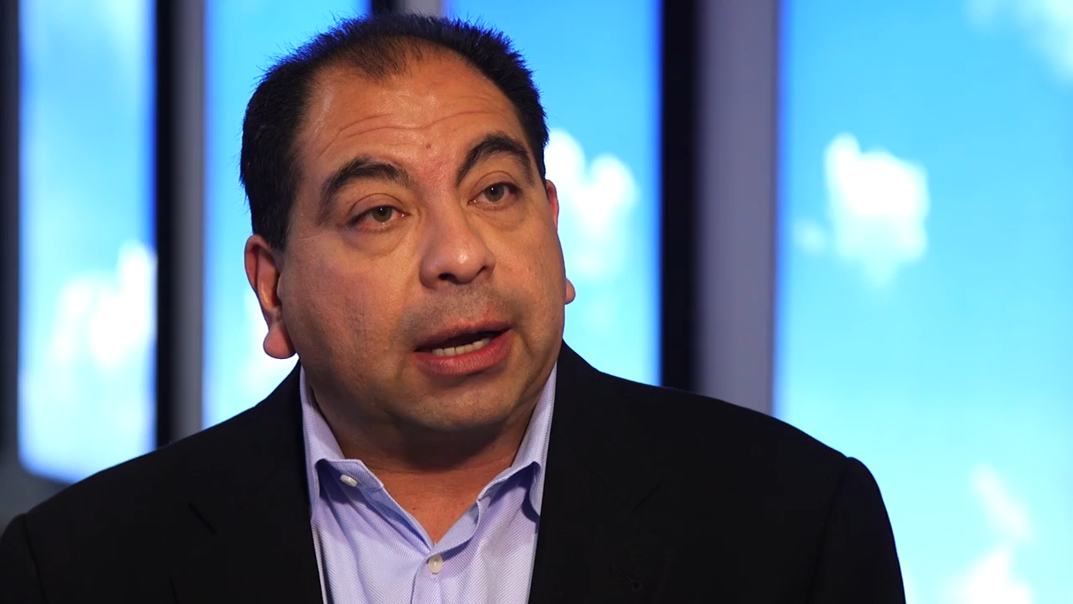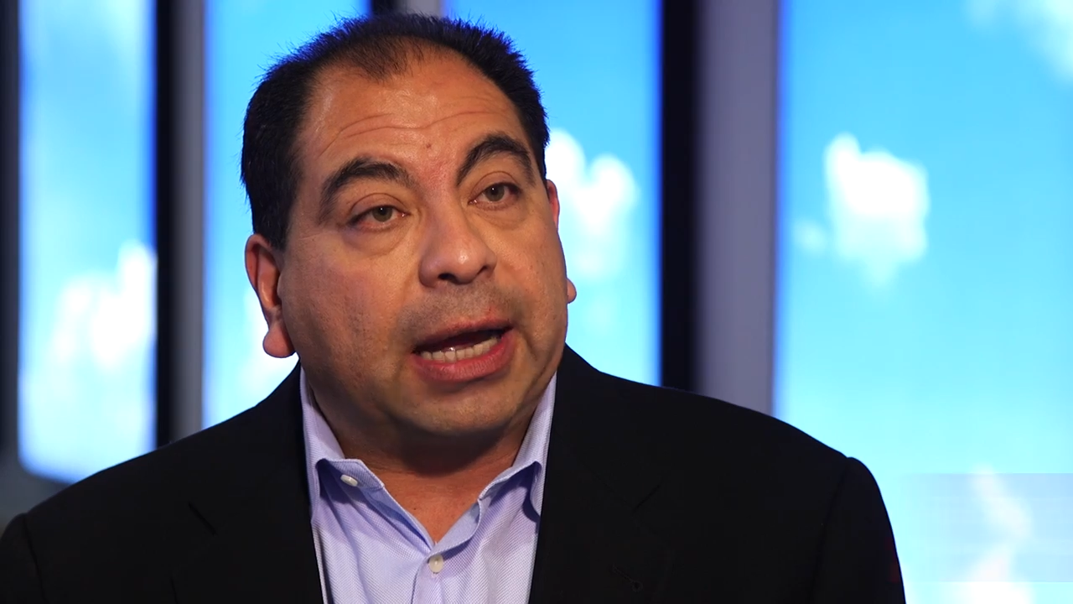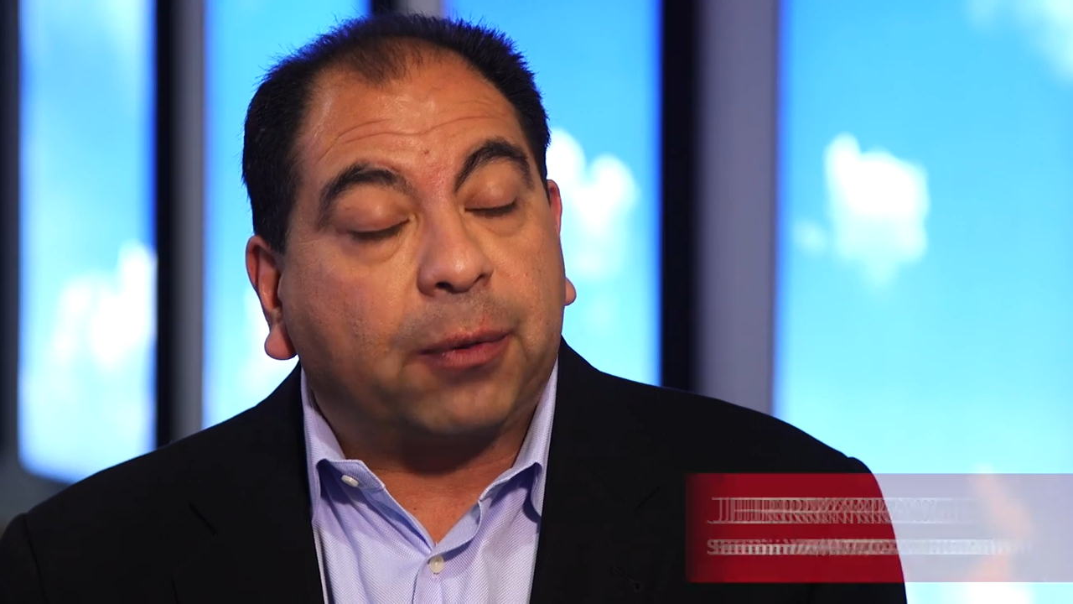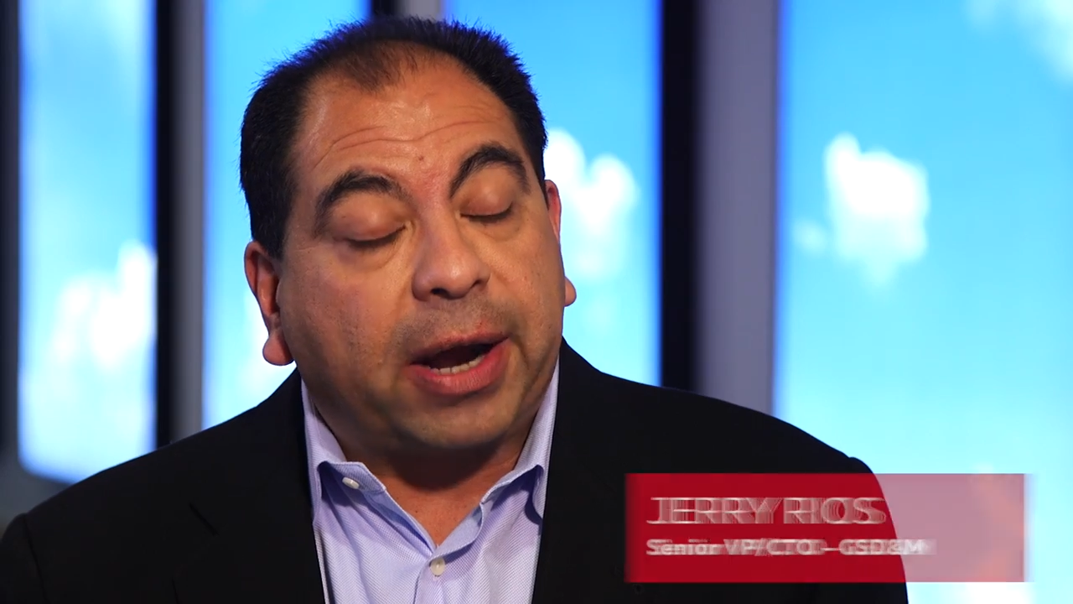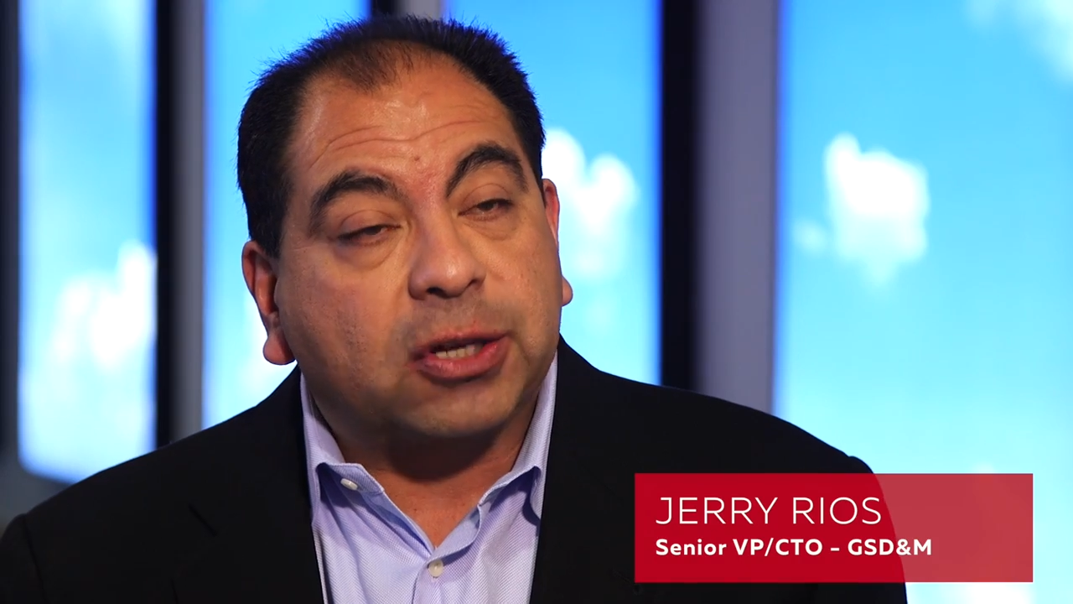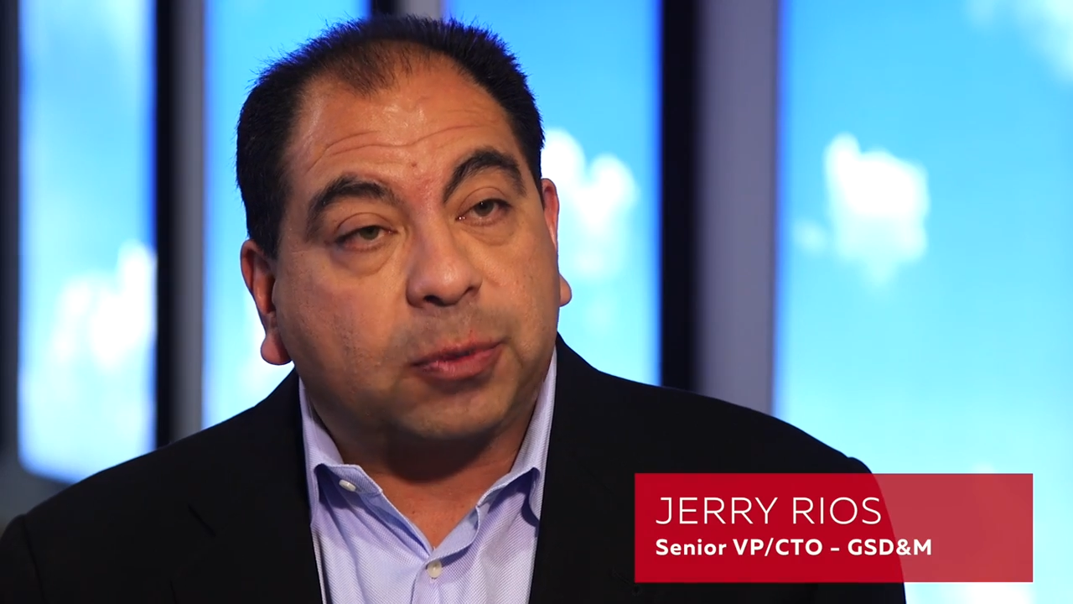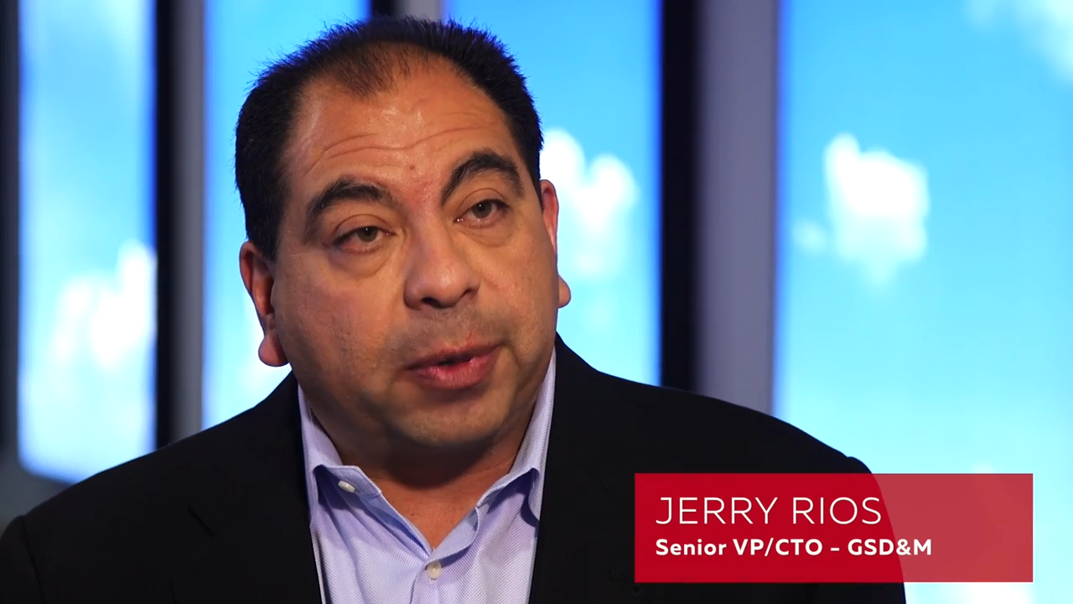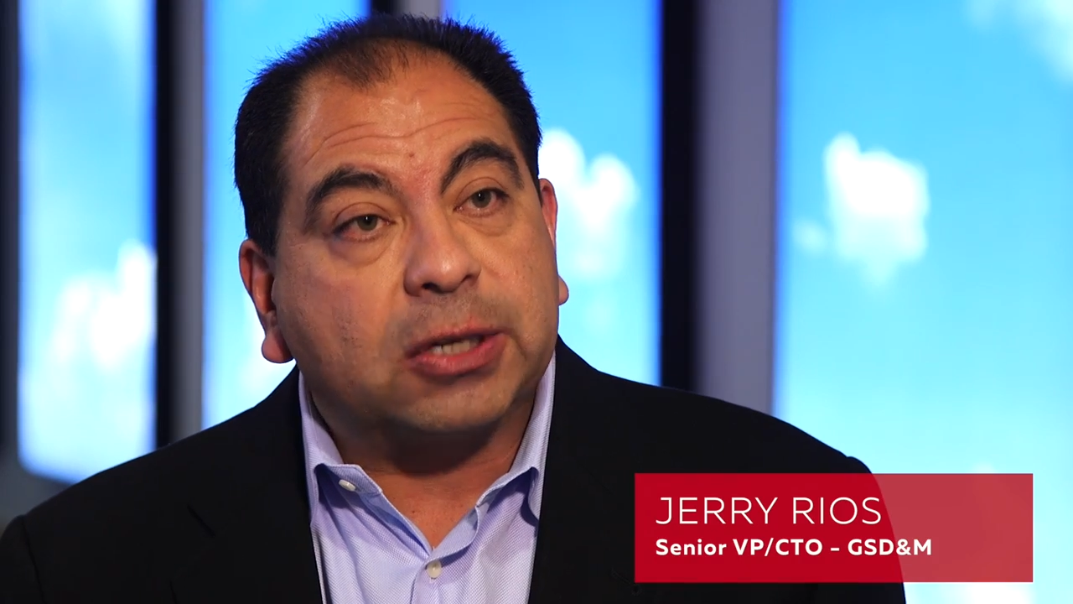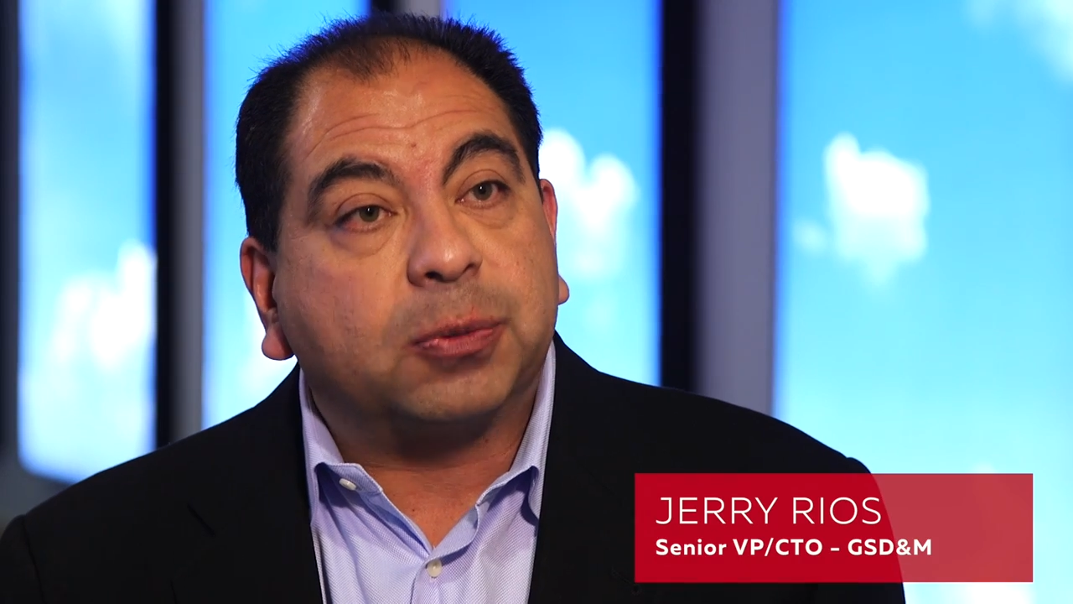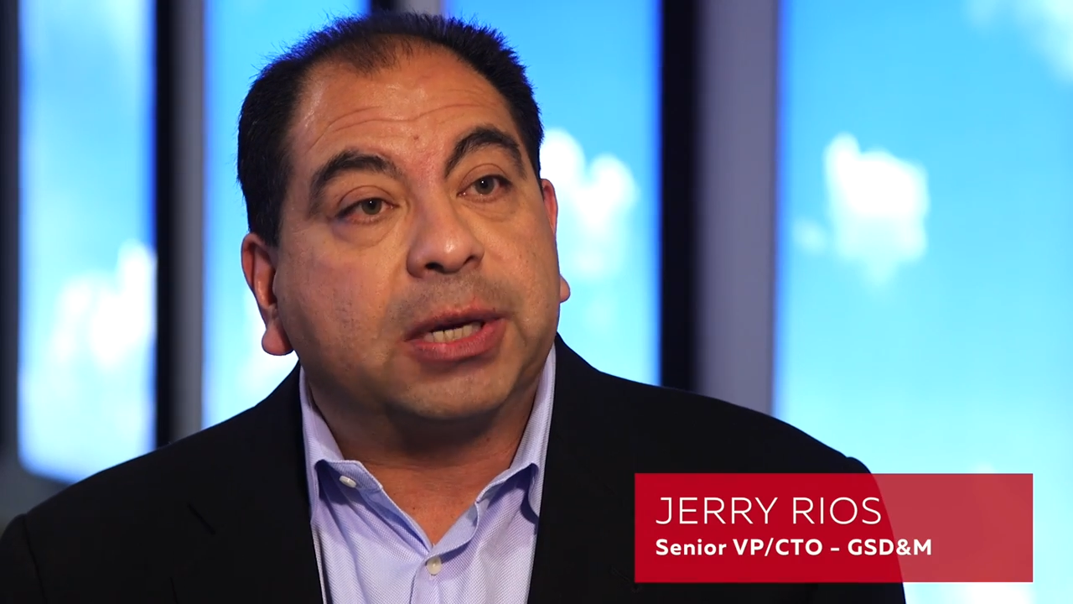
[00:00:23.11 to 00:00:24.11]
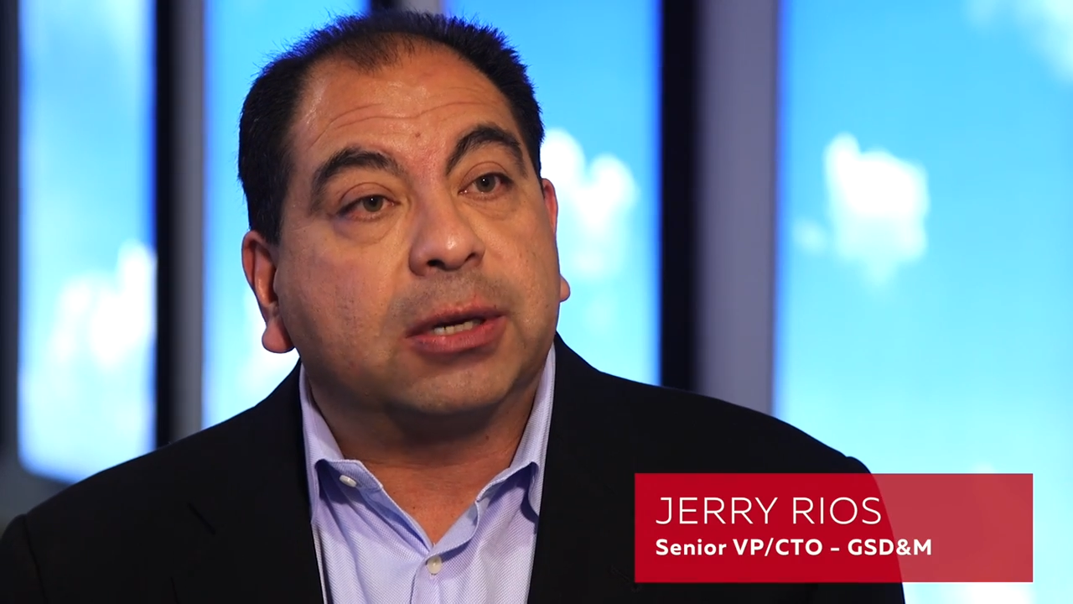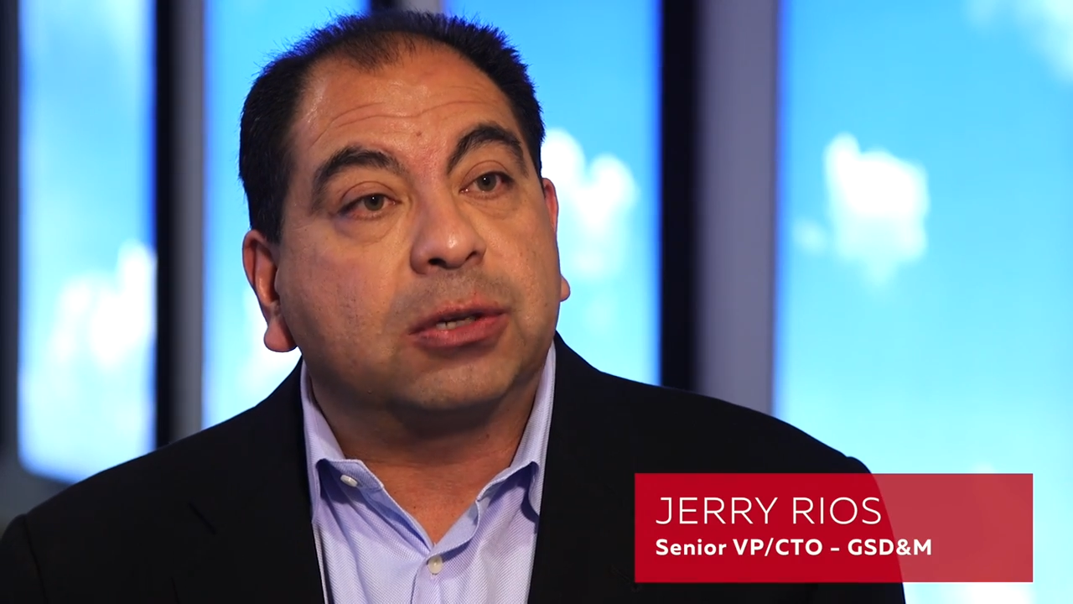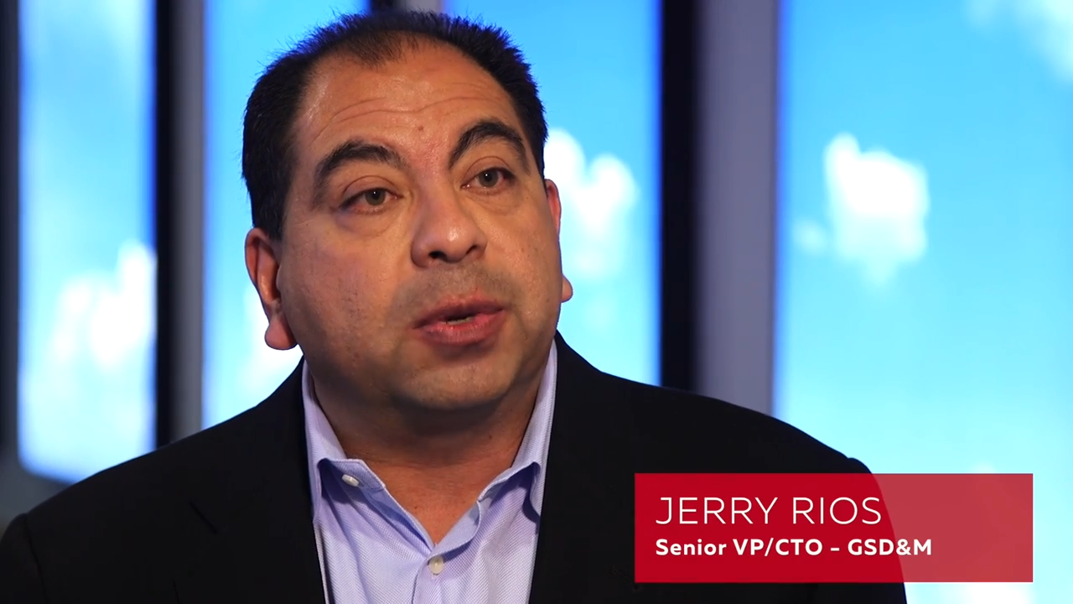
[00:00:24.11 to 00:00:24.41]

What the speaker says: at Rackspace because